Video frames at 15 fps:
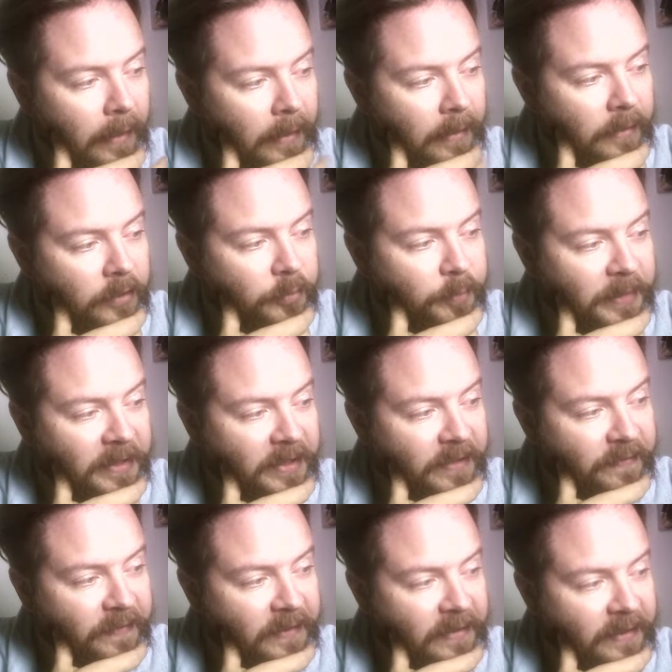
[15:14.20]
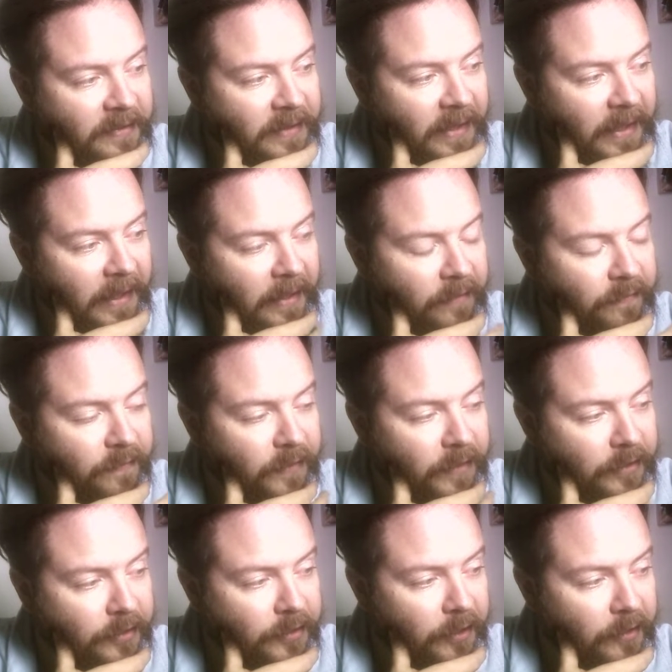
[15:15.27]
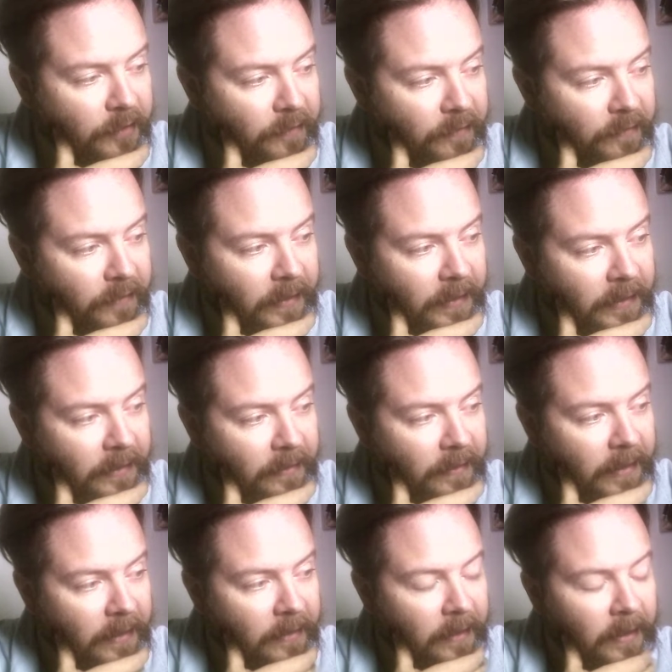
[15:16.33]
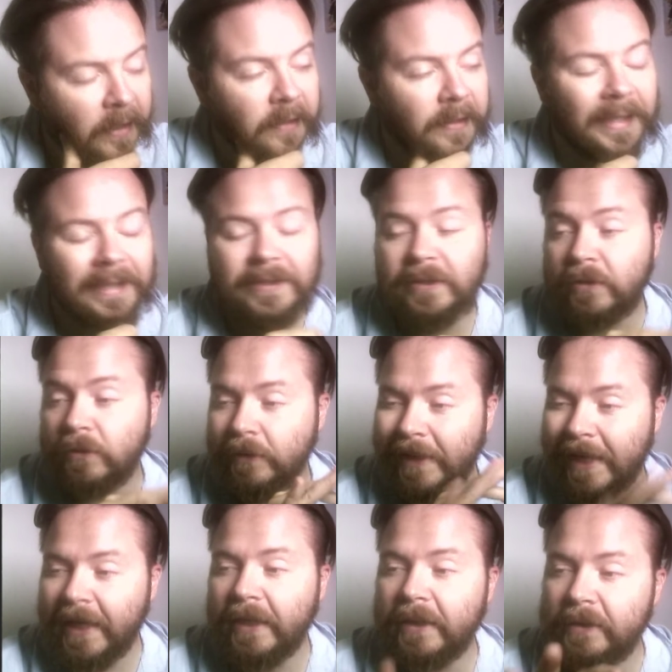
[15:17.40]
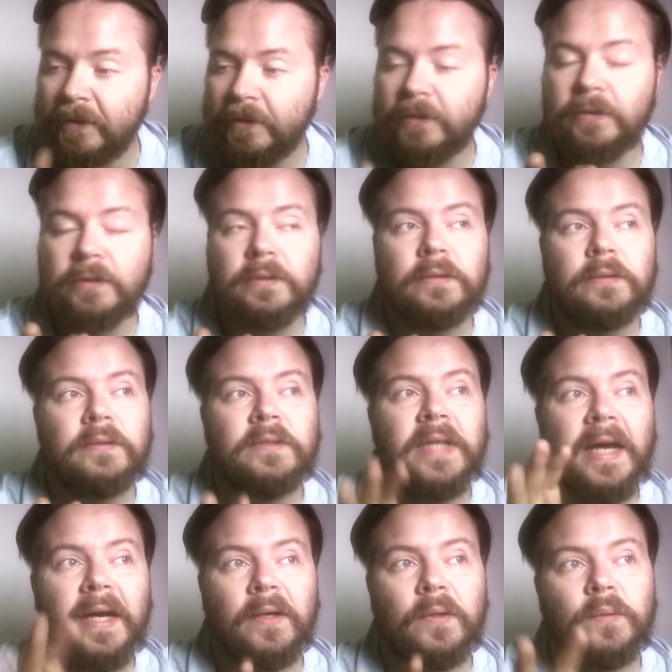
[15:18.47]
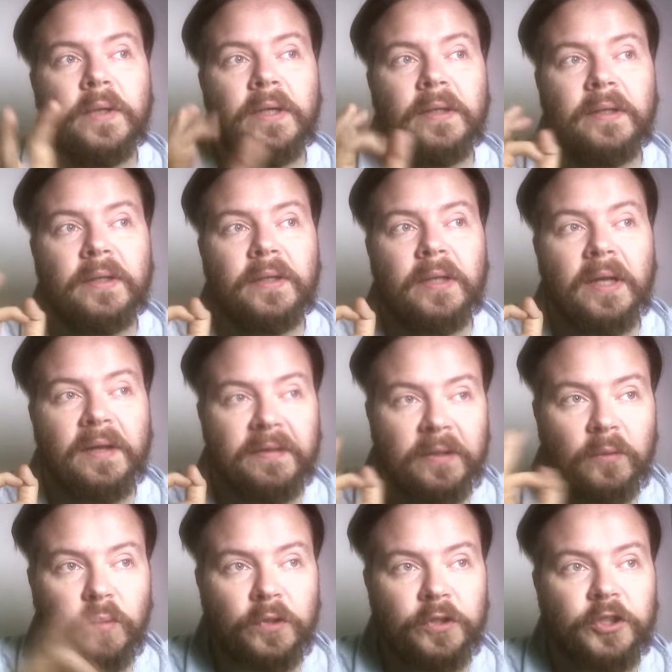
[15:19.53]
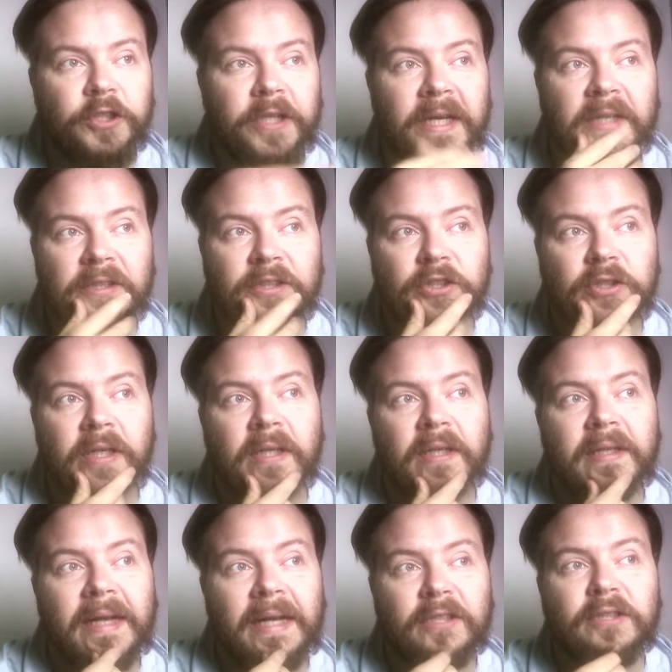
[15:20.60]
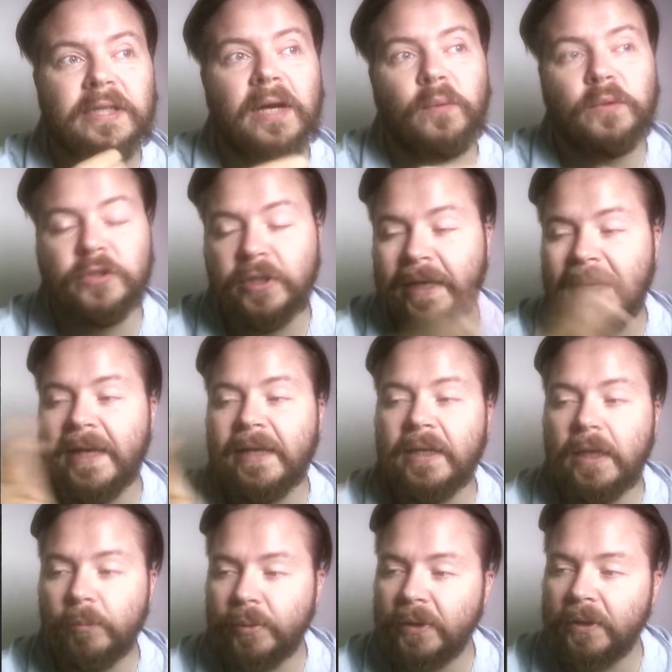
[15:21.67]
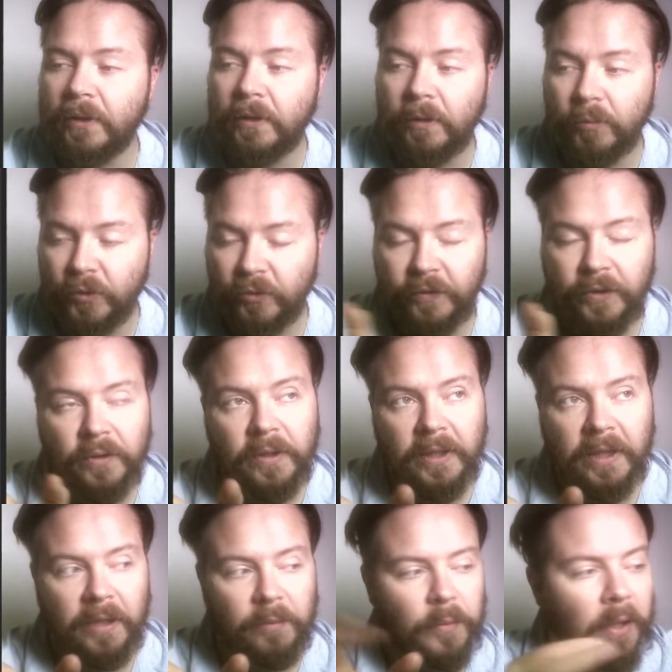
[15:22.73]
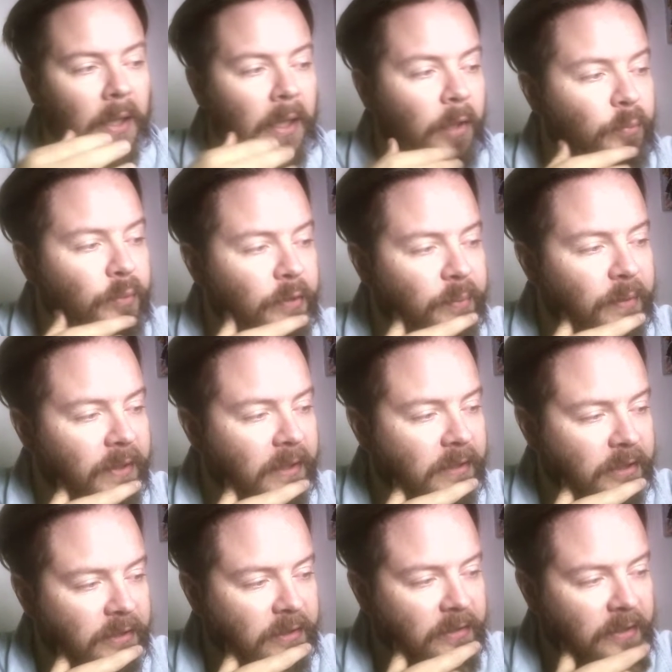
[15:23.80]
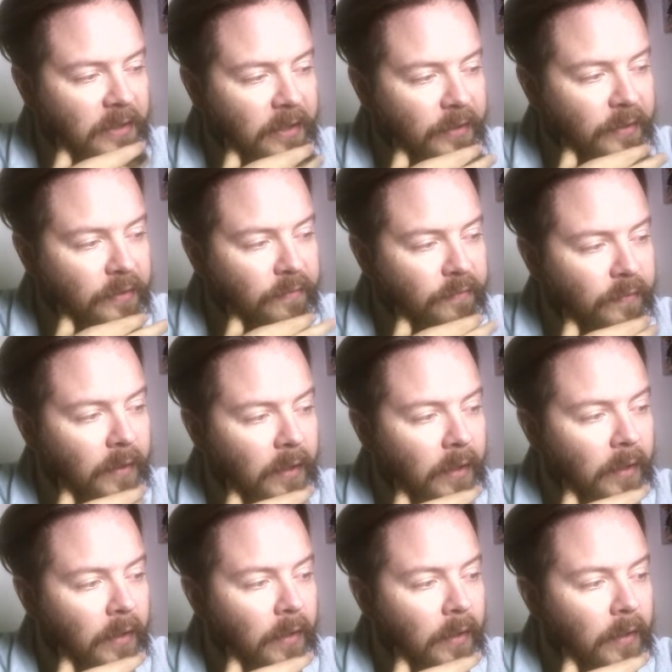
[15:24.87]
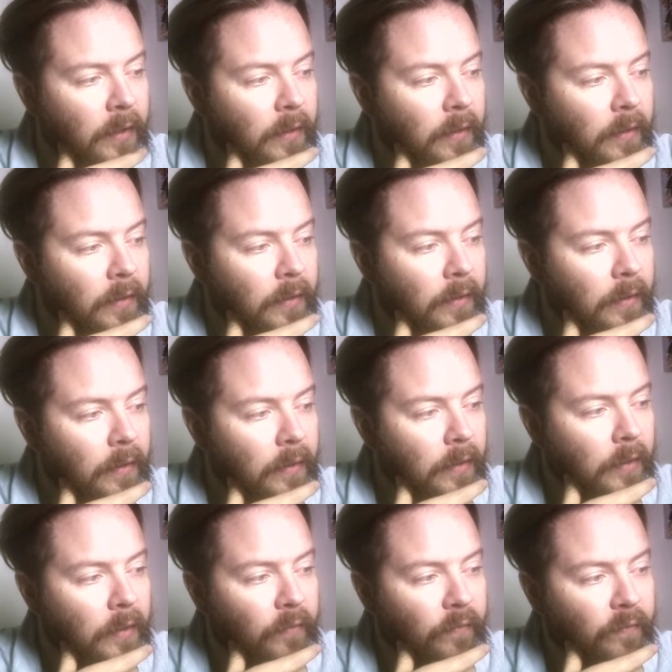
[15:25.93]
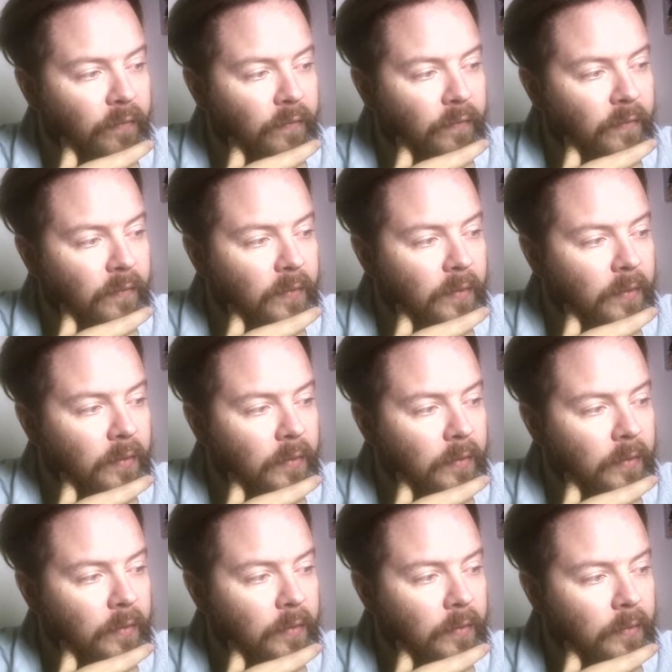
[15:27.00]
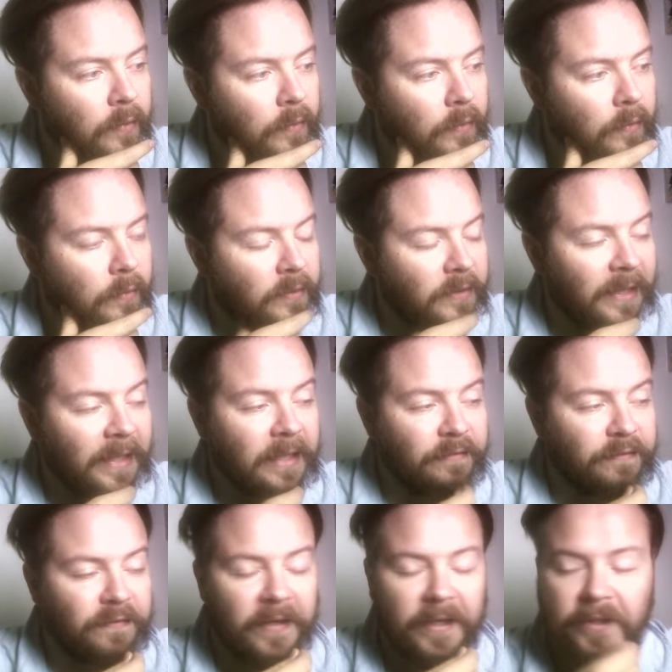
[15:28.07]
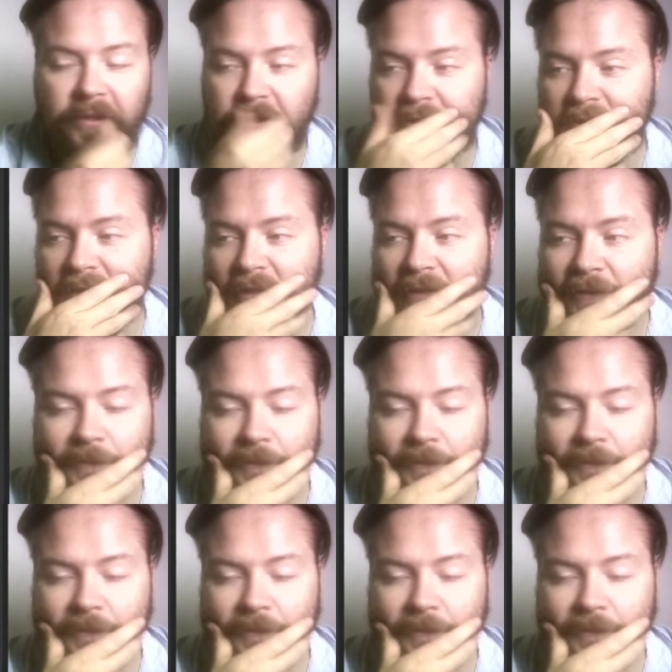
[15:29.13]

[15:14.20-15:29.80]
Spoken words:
specific design for a certain thing and then that's nailed down and nothing will change, and that's how it's going to end up in the movie or game. Pre-production is a lot of of it's like a fire starter.